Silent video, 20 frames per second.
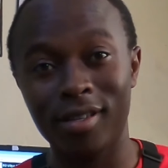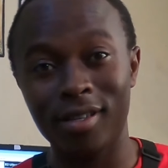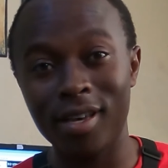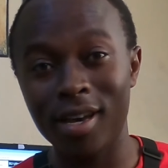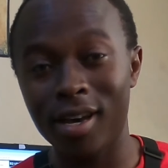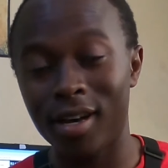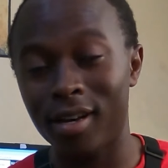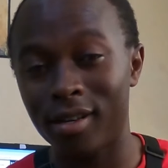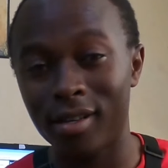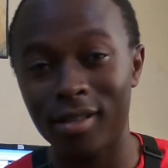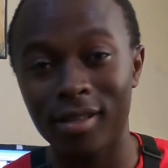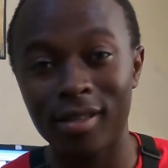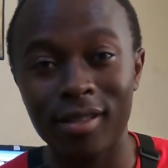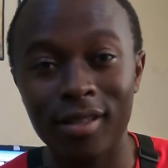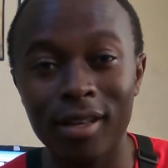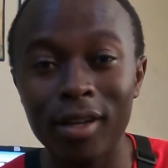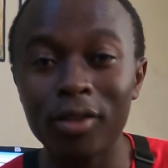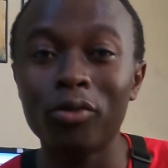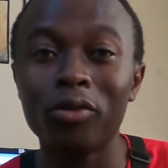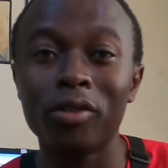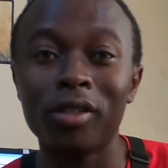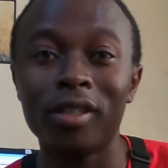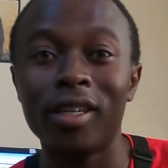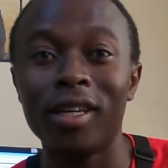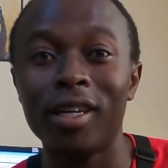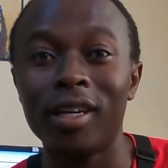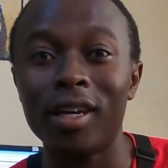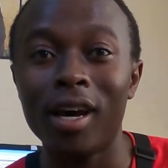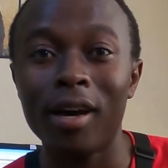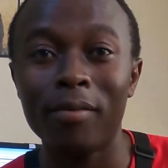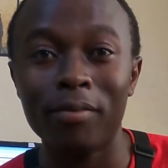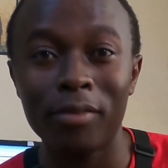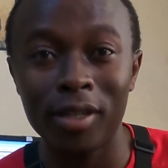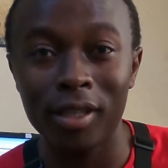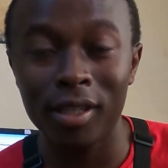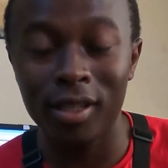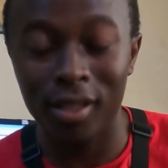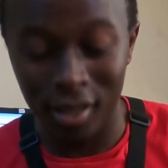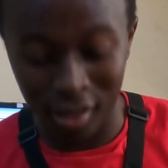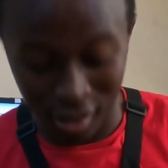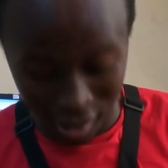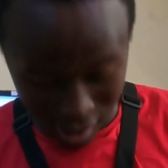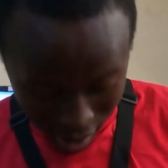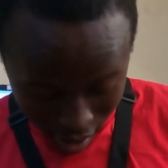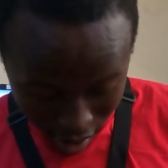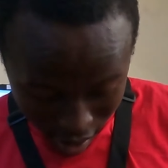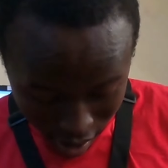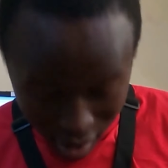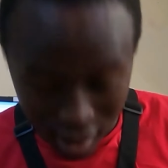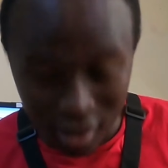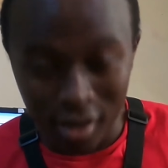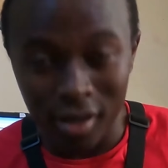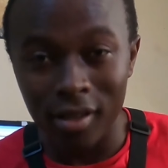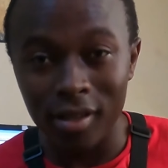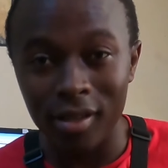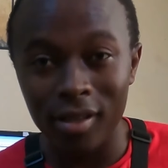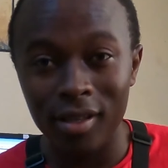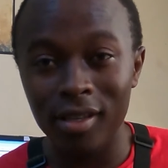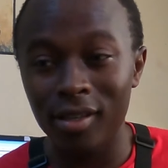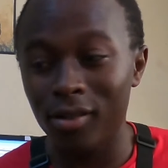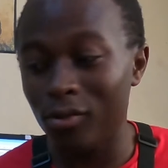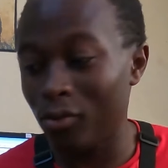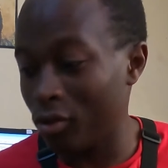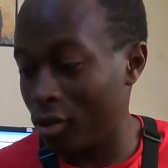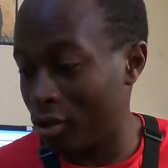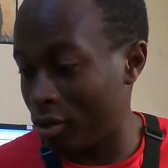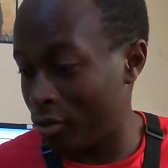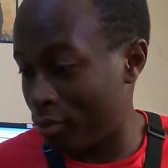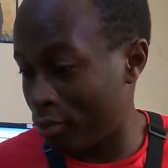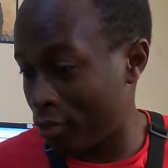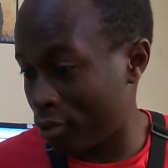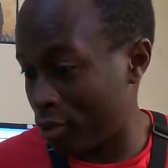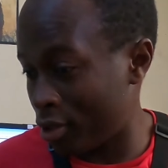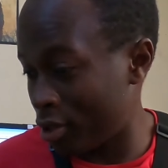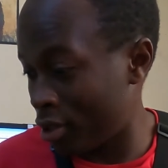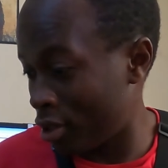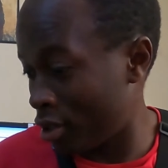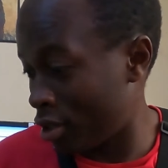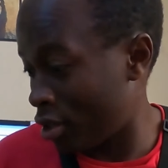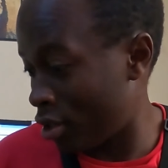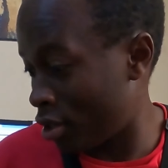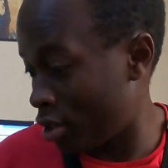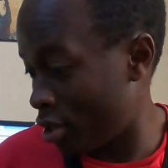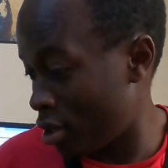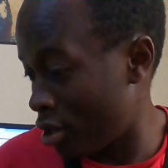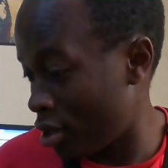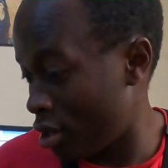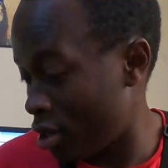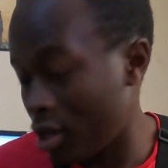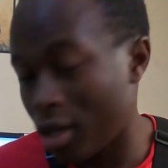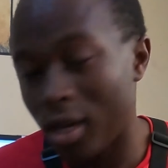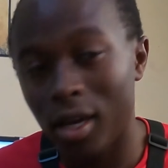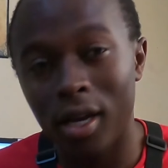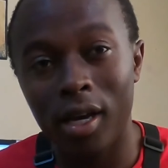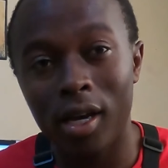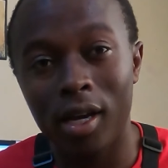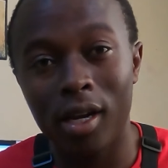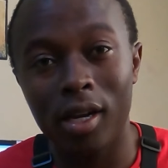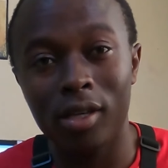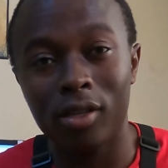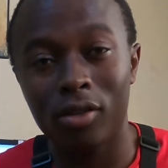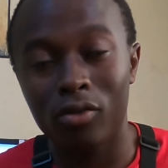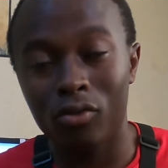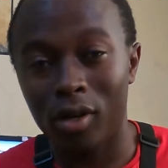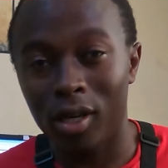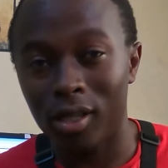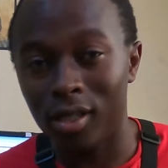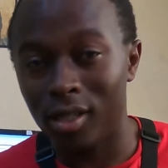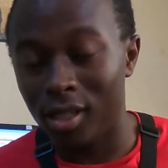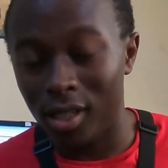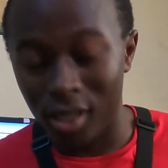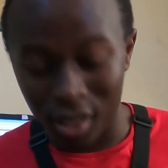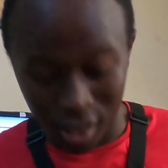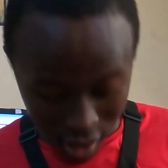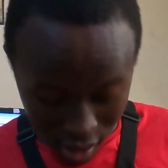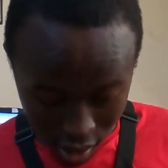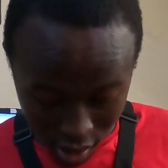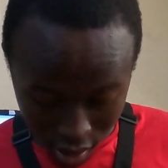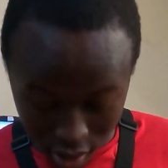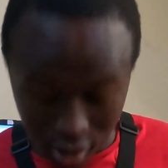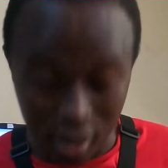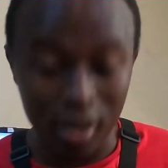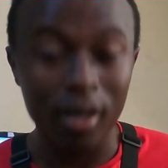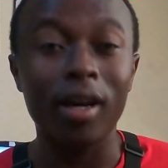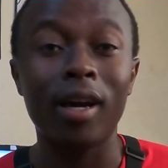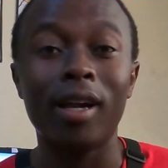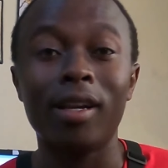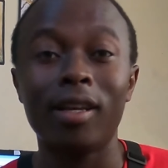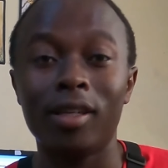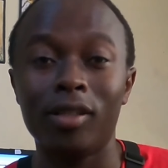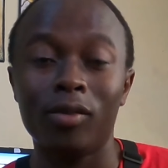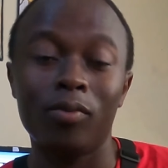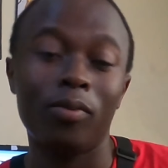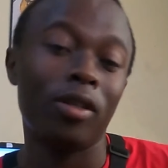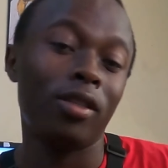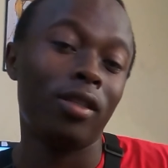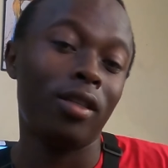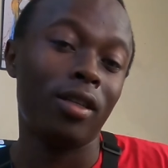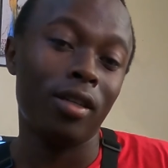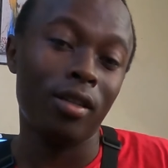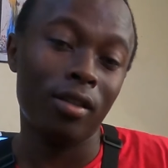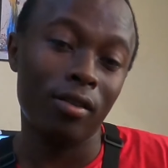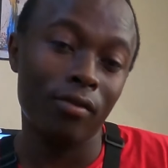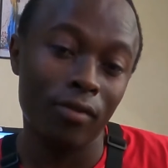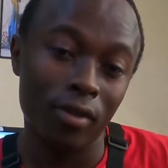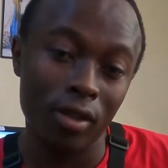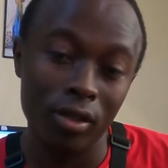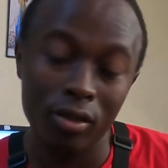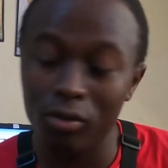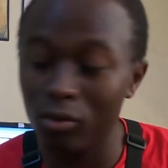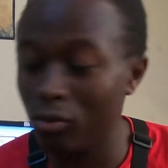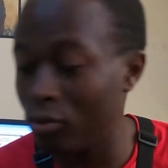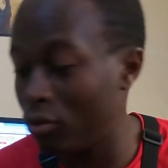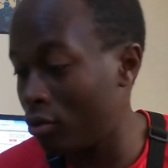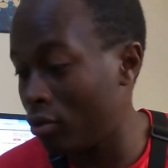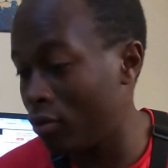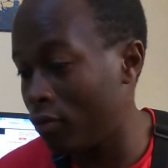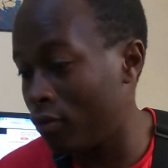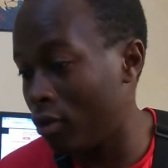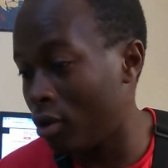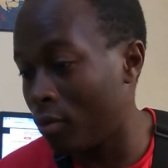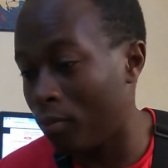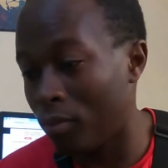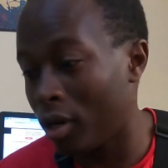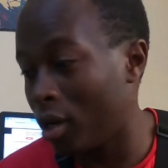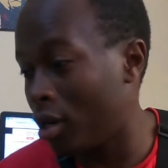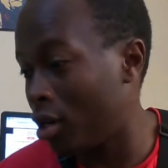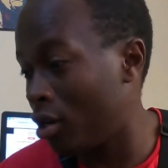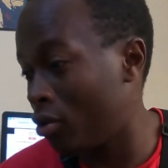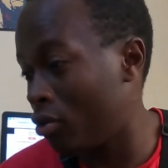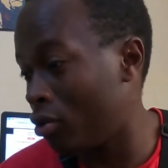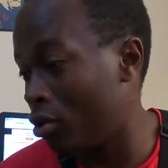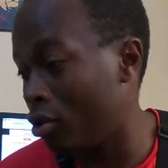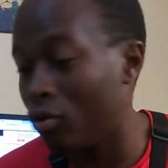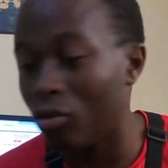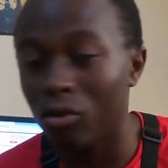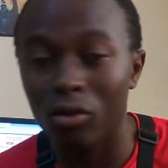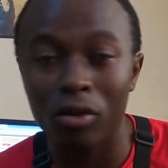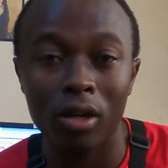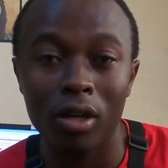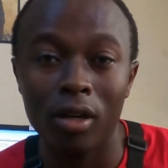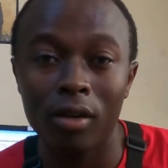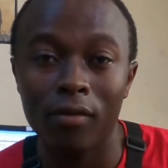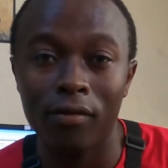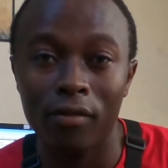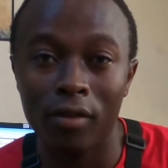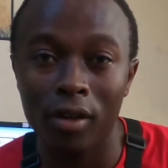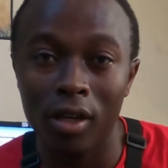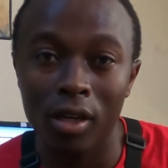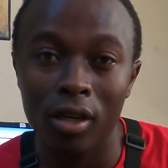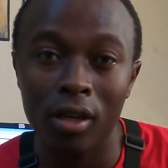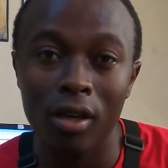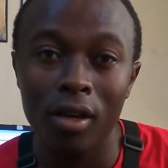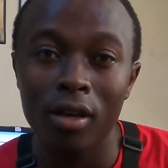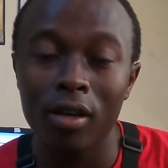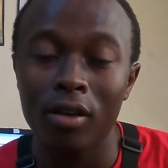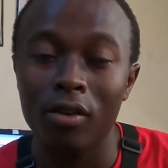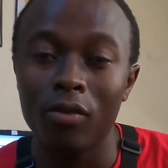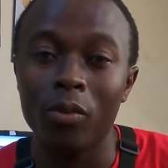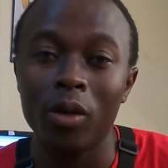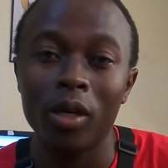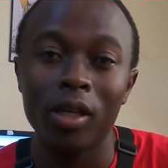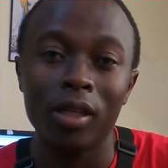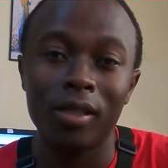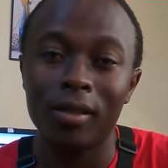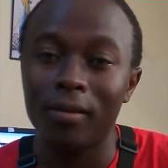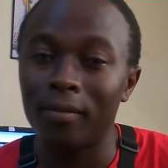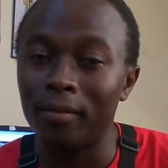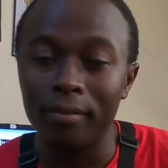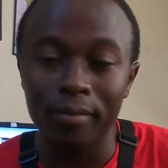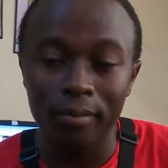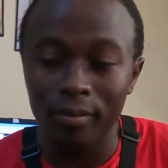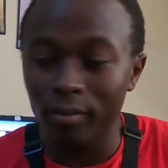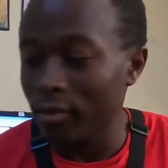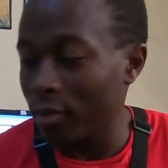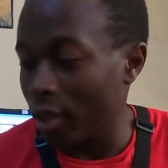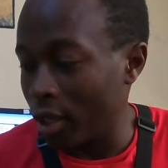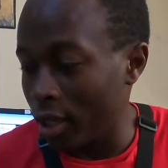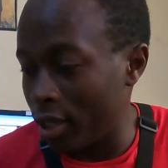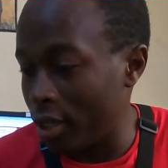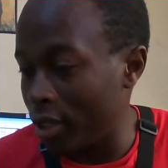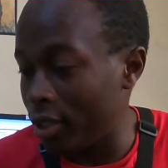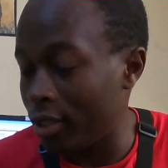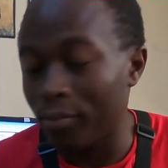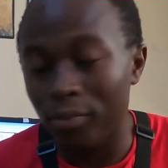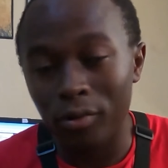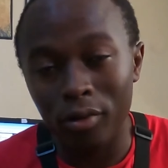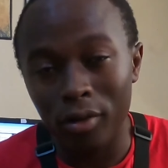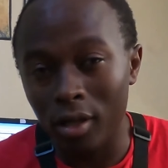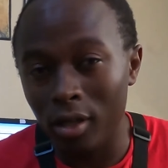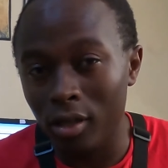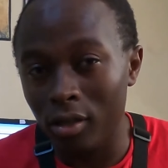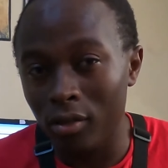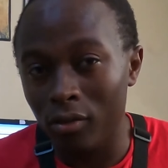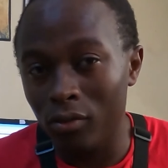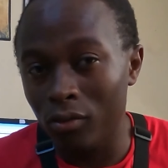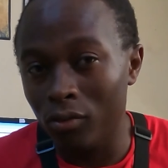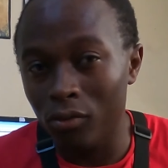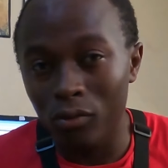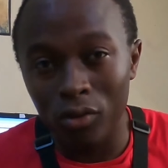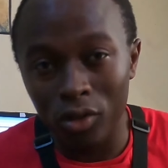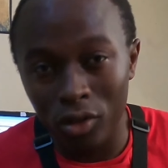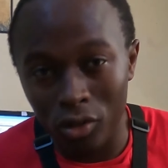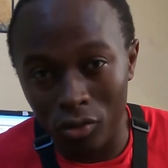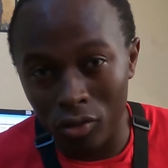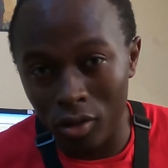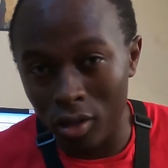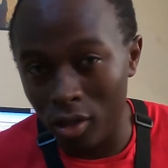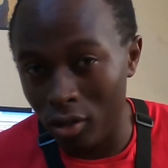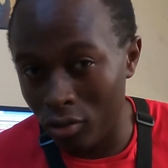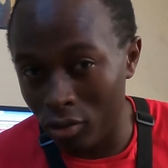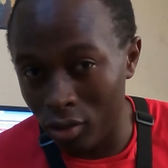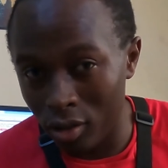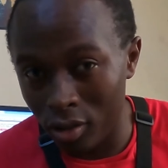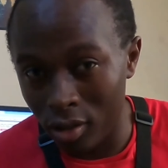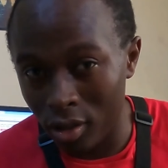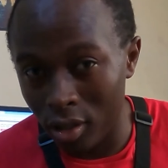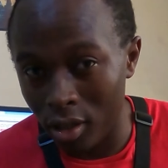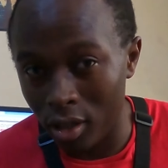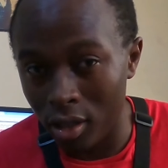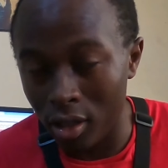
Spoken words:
Yeah, that was the update. This is what I bought, and as you can see, AliExpress delivered. So if you are paranoid or you are afraid you might get the product which you did not